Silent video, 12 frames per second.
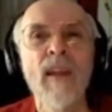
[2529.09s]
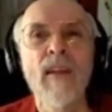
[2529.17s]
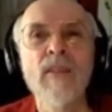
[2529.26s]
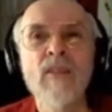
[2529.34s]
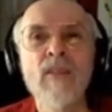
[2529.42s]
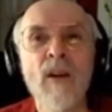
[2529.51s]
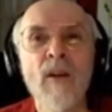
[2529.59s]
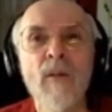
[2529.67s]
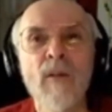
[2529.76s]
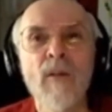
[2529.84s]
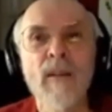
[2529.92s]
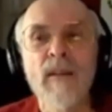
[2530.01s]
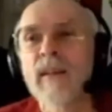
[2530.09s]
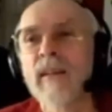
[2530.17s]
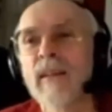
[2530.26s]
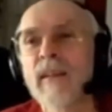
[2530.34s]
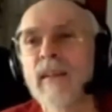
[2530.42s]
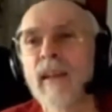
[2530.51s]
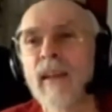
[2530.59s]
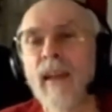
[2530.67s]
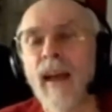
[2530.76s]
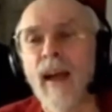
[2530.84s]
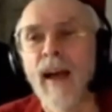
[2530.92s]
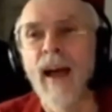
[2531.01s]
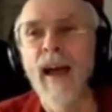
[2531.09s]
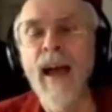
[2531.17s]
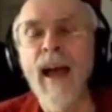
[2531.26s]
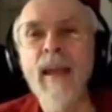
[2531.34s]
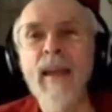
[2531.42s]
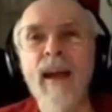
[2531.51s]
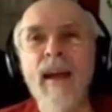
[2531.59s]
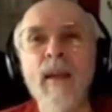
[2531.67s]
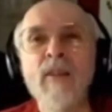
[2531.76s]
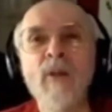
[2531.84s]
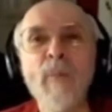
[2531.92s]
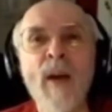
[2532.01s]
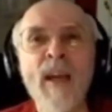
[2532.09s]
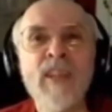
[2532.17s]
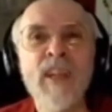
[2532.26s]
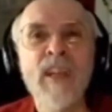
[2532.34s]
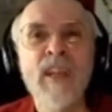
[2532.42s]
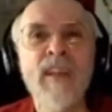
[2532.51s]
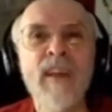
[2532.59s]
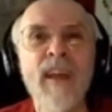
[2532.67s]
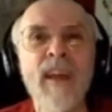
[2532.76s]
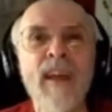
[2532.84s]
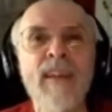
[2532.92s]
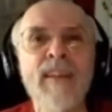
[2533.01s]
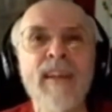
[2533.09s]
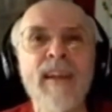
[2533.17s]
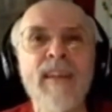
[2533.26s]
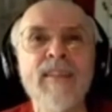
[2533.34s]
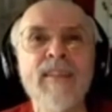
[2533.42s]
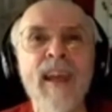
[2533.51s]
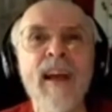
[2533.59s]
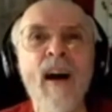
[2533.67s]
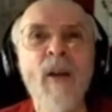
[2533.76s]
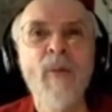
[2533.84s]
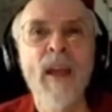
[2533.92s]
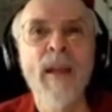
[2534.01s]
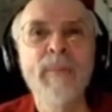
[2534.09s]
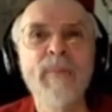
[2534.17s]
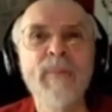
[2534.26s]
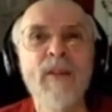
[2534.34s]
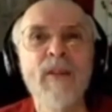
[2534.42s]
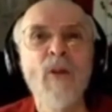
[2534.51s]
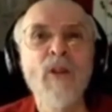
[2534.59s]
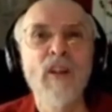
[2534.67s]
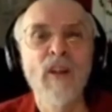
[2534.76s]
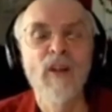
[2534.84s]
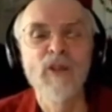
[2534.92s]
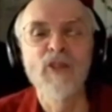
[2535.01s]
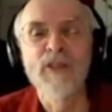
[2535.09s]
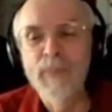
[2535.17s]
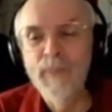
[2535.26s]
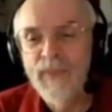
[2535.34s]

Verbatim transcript: So I grit my teeth and say, all right, no conclusions.